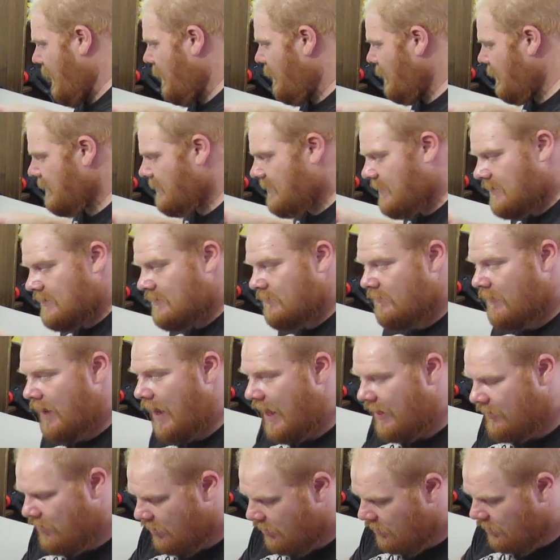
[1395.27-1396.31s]
This doesn't
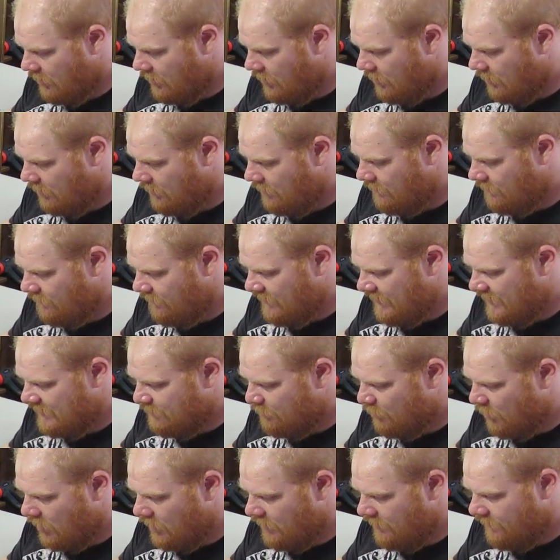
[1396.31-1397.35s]
matter, this
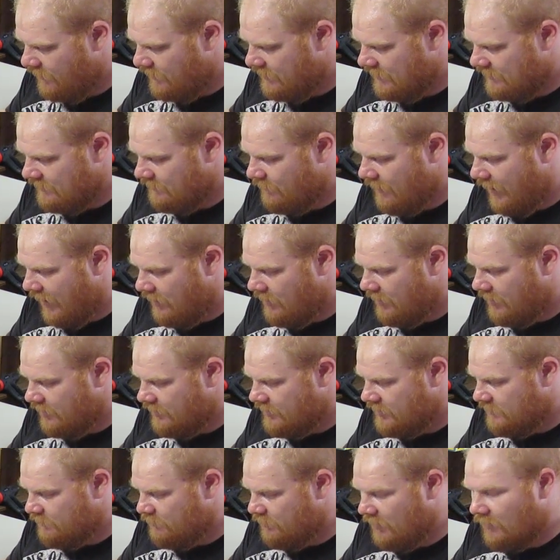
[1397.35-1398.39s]
part of it doesn't matter, you're
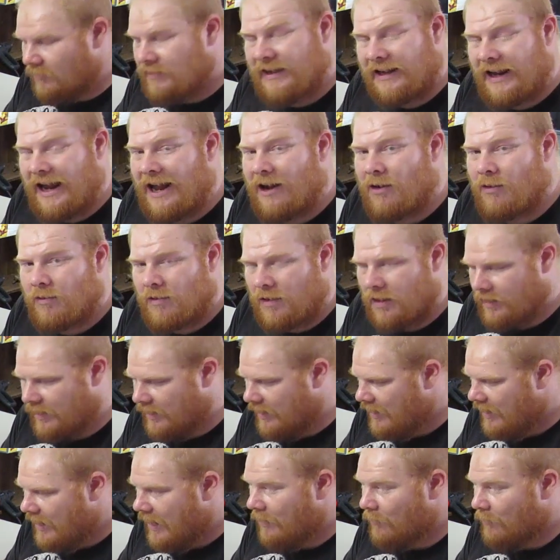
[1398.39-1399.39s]
just building outward.